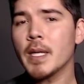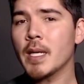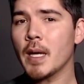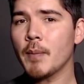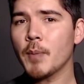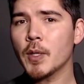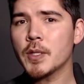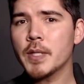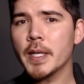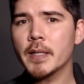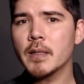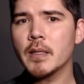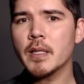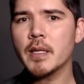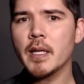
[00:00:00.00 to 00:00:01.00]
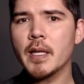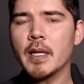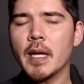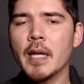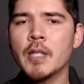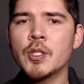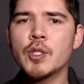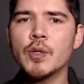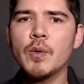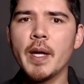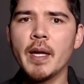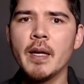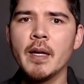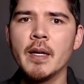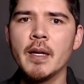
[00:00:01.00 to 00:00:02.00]
not particularly
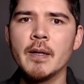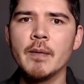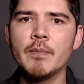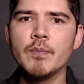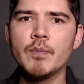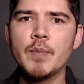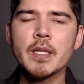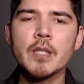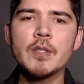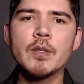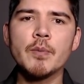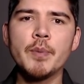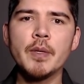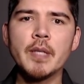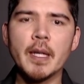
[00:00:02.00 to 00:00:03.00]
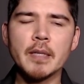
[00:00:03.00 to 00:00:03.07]
enjoy because you're building.